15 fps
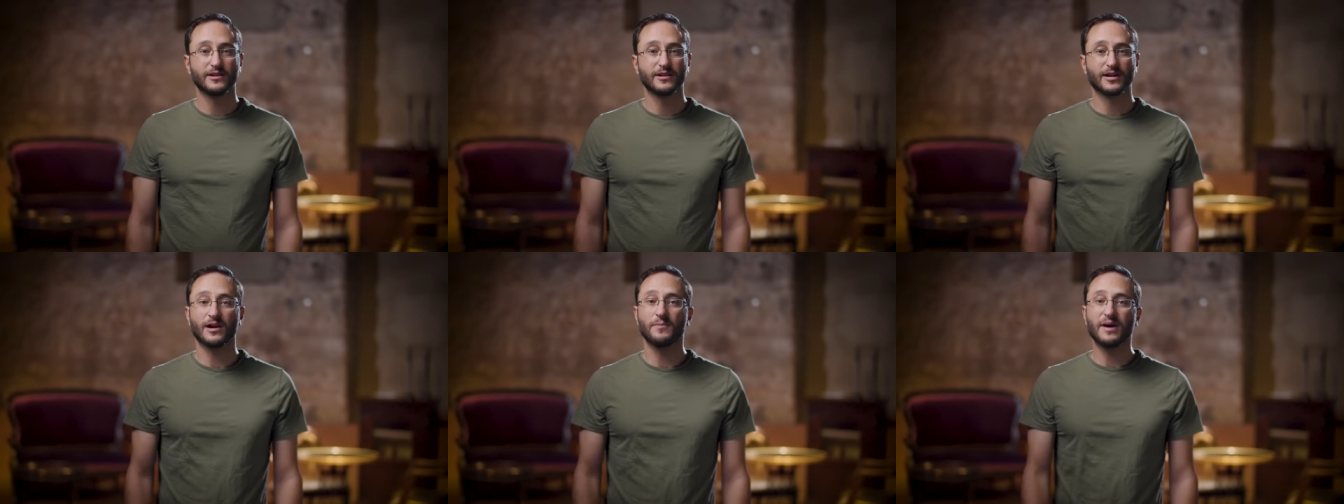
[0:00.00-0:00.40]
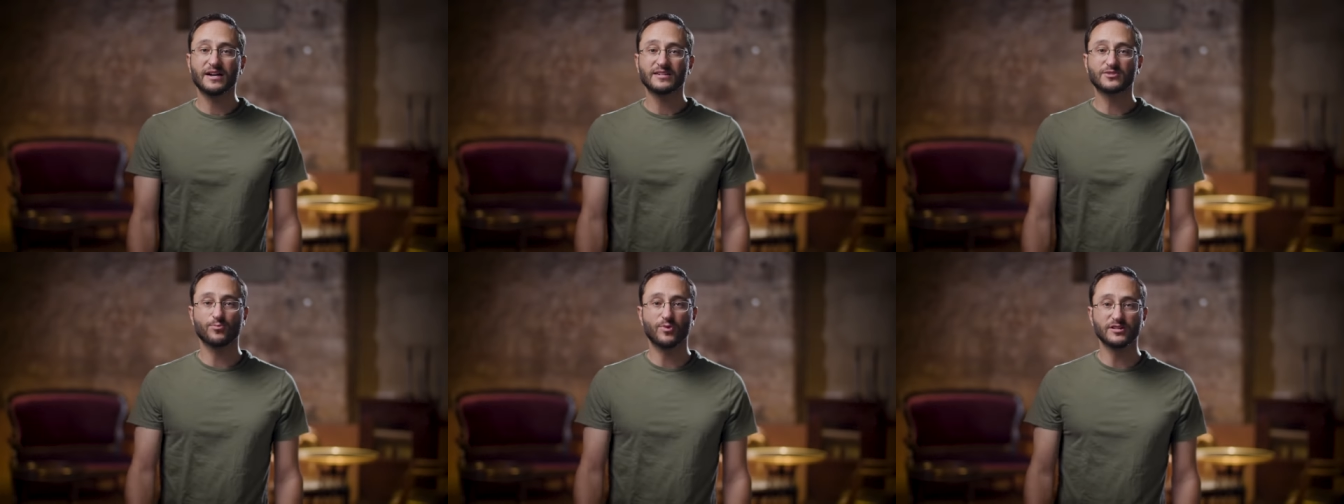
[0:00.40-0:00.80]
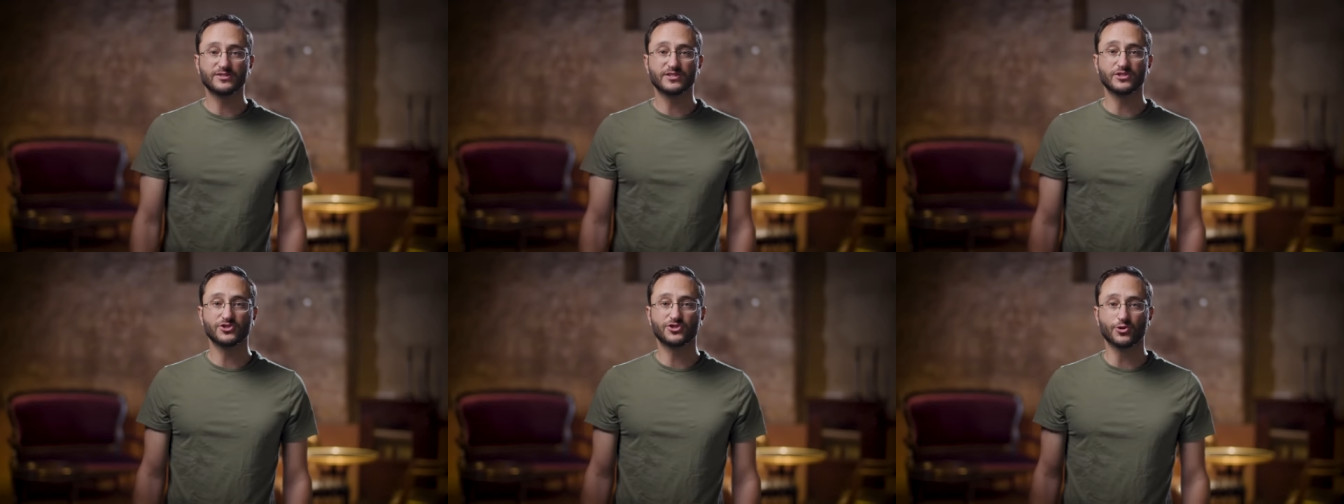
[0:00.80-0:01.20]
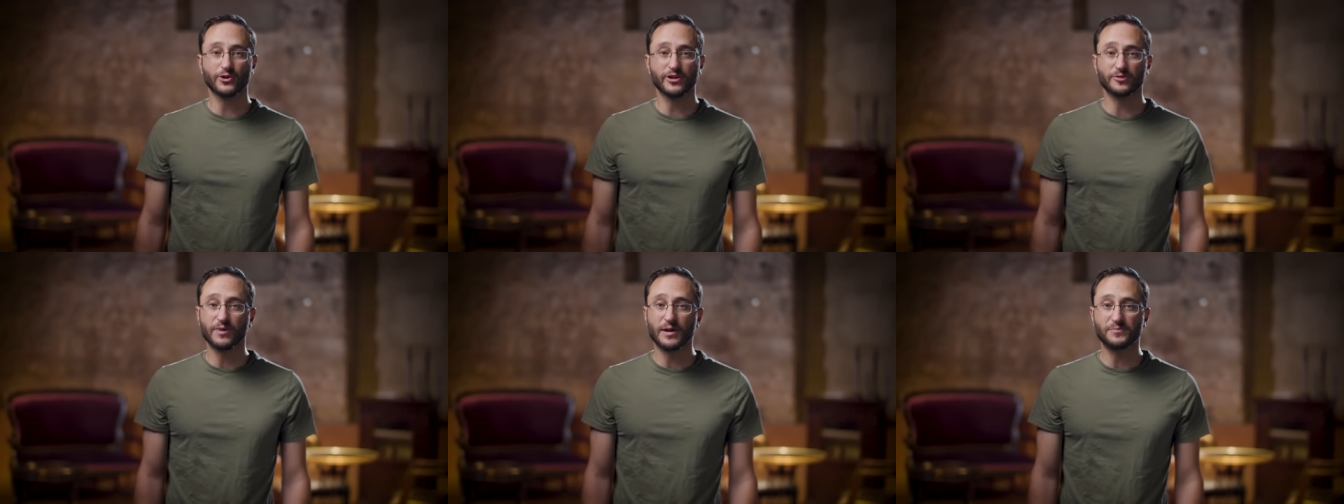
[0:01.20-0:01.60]
Hamas once
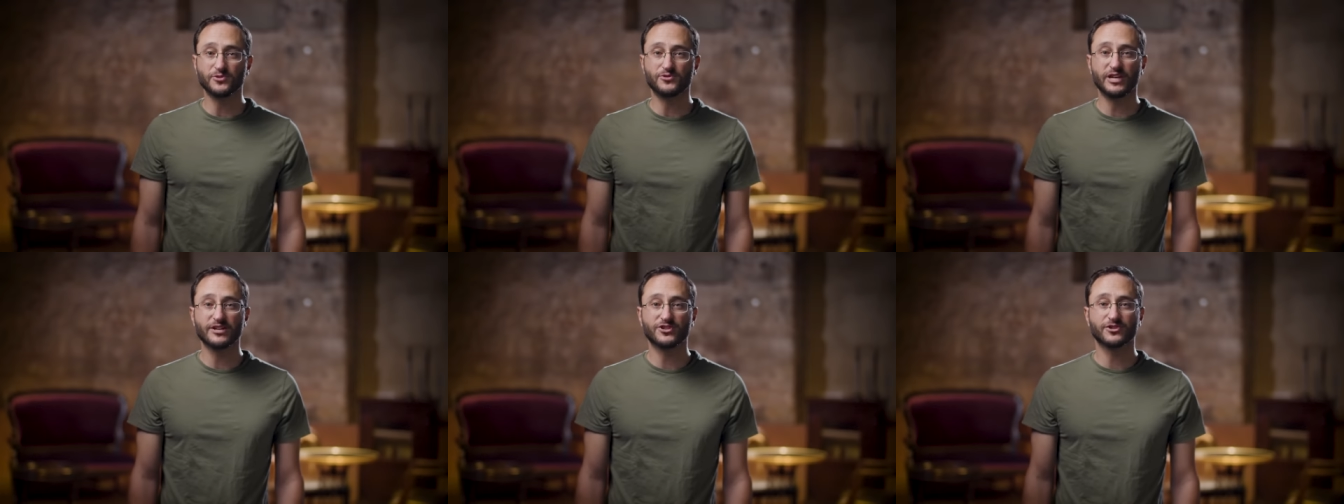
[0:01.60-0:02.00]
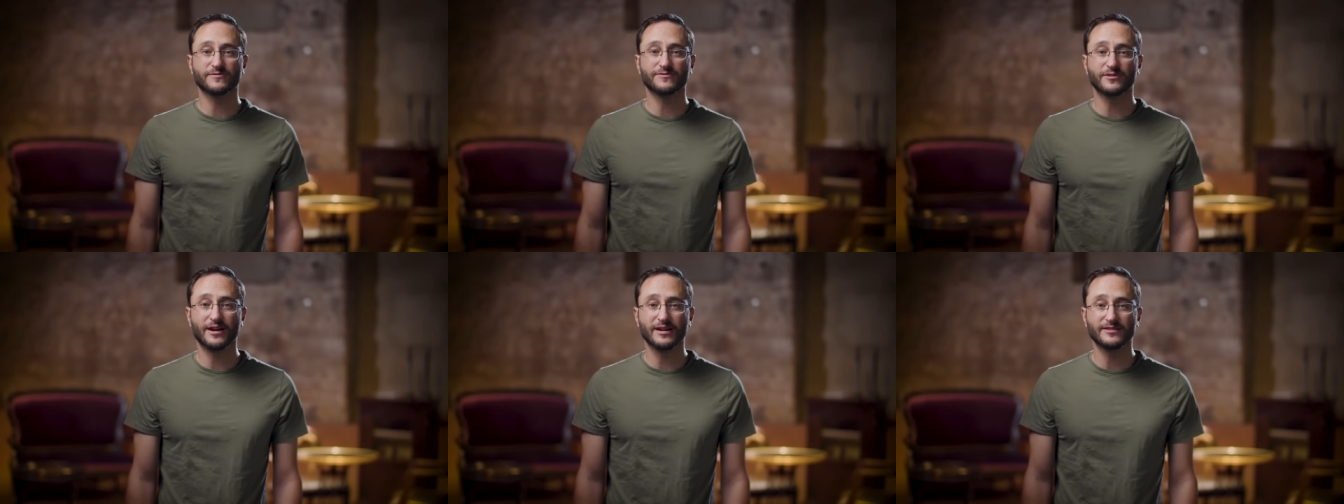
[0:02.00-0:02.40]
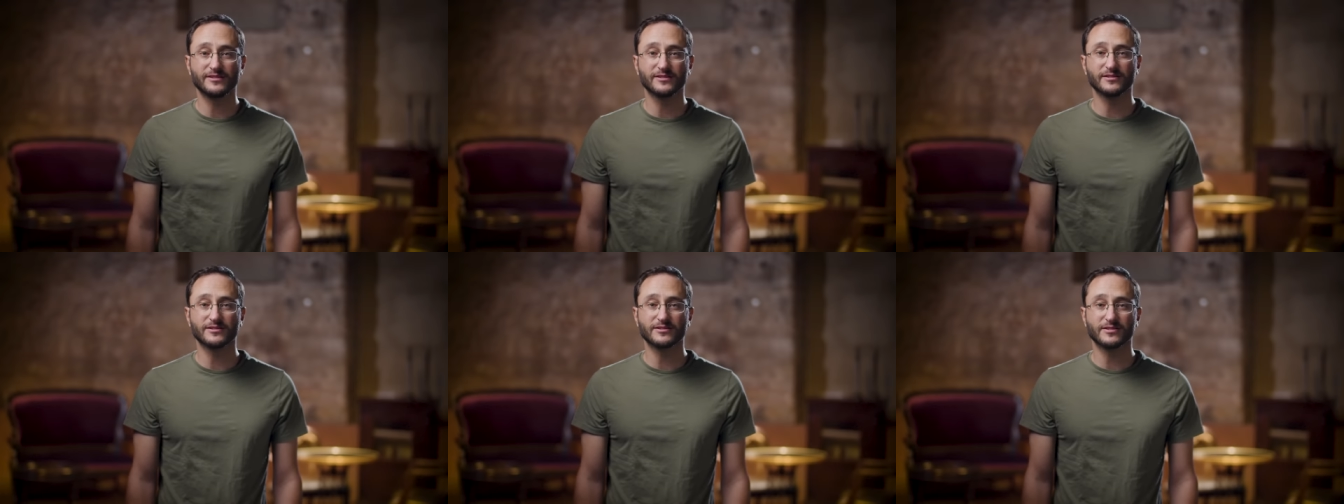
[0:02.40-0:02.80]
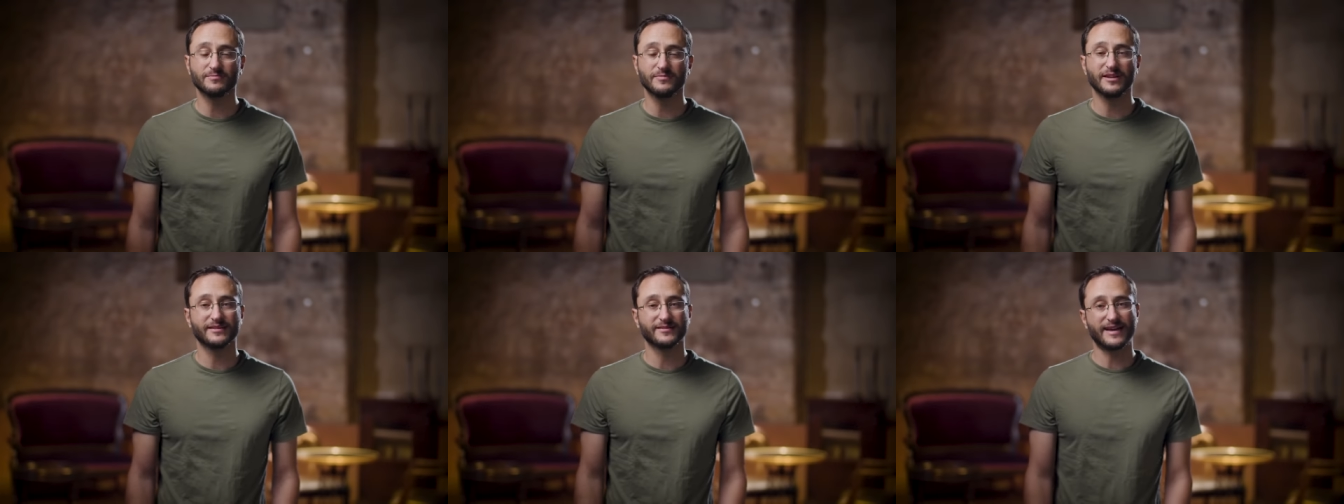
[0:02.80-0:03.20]
enjoyed a reputation for
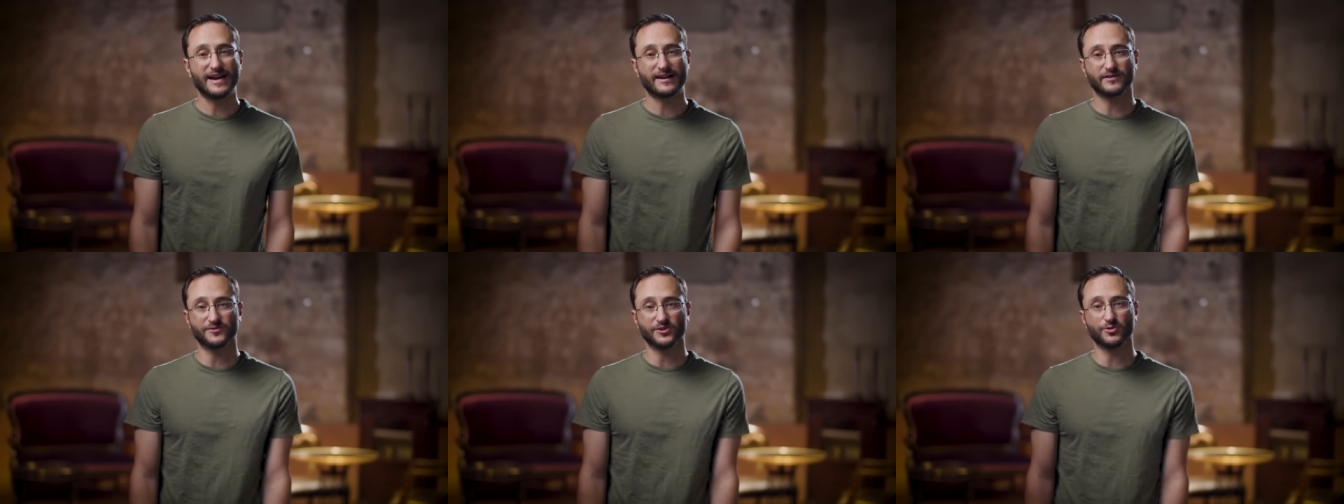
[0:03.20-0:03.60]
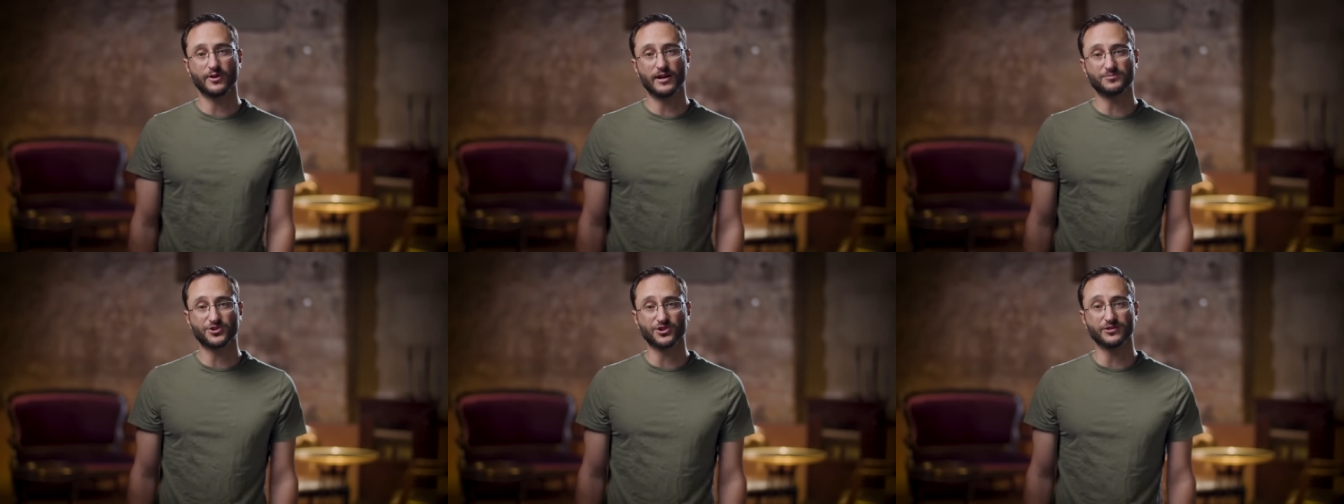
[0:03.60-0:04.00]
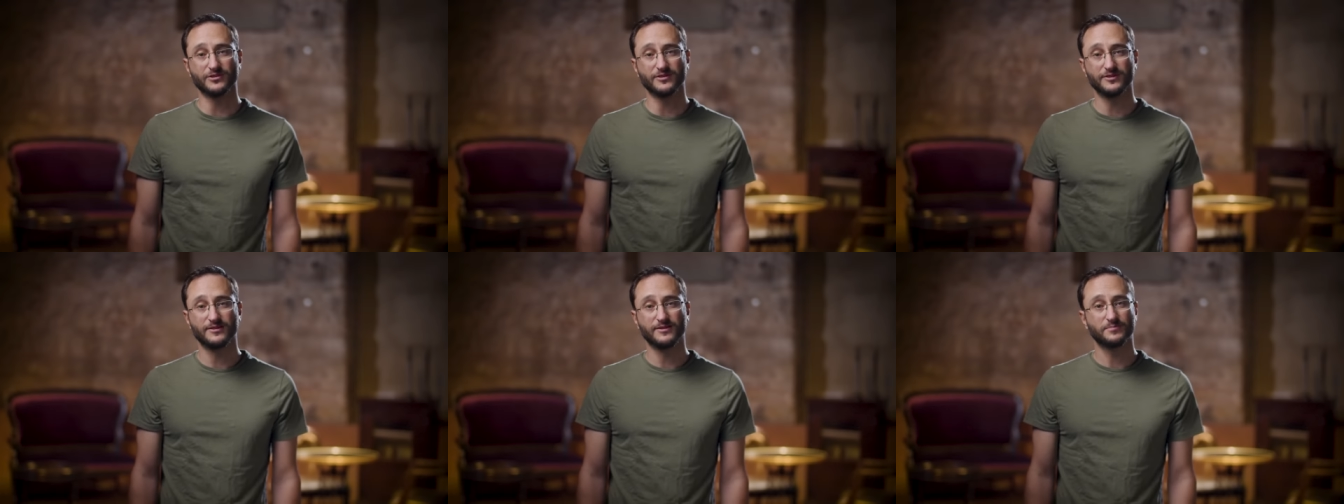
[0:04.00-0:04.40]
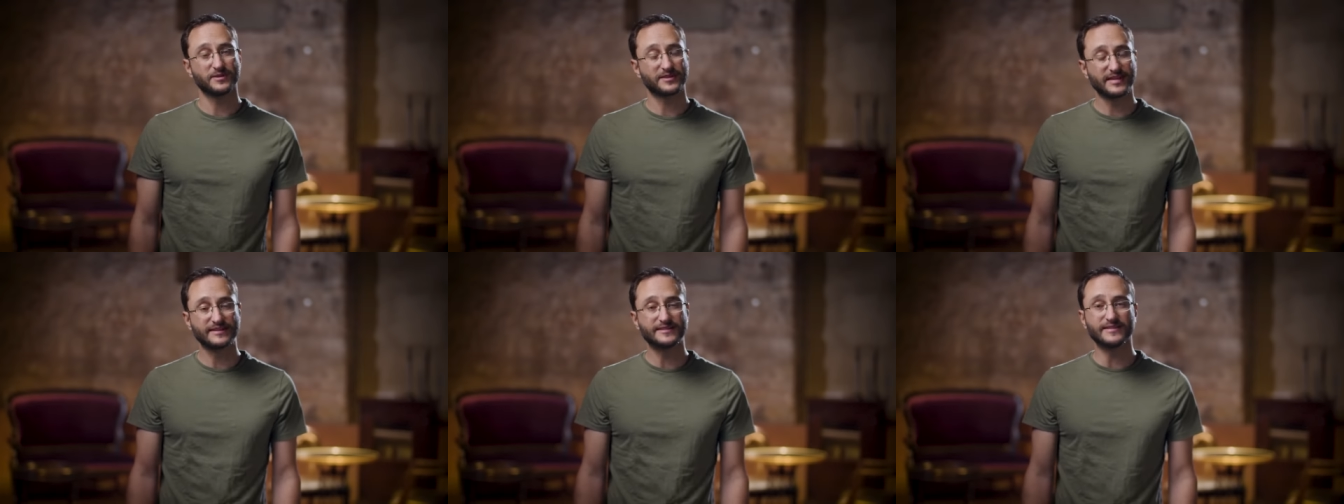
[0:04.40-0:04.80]
idealism and lack of corruption,
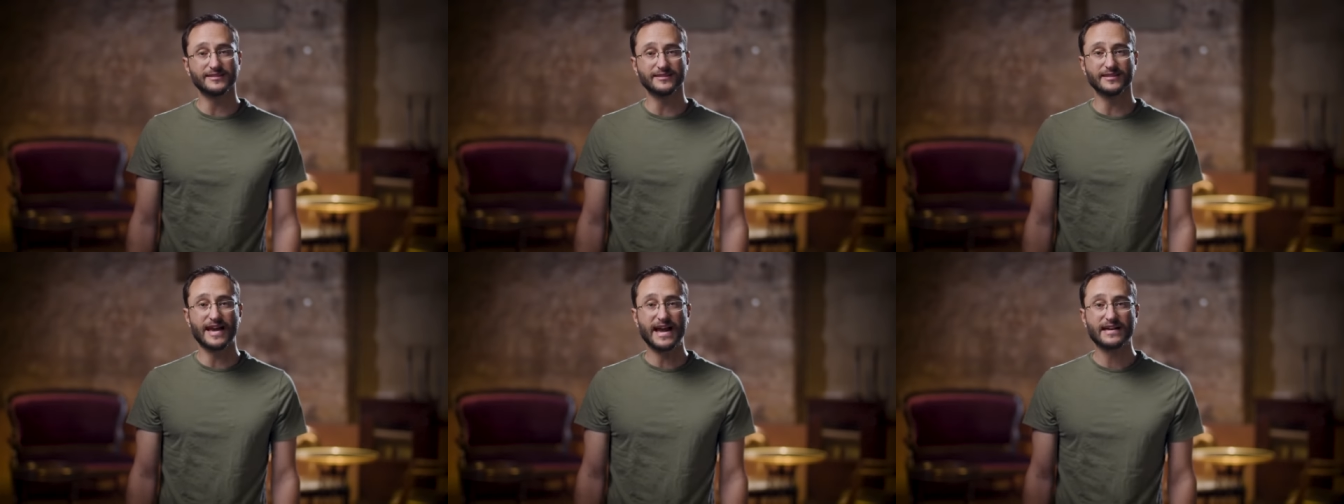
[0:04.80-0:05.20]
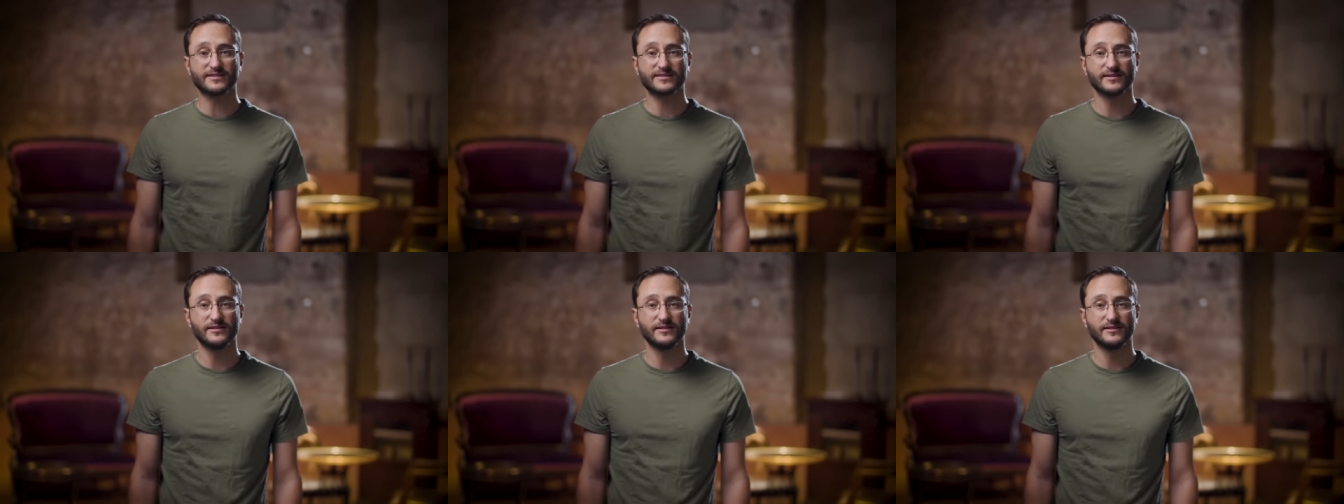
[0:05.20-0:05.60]
but that didn't last.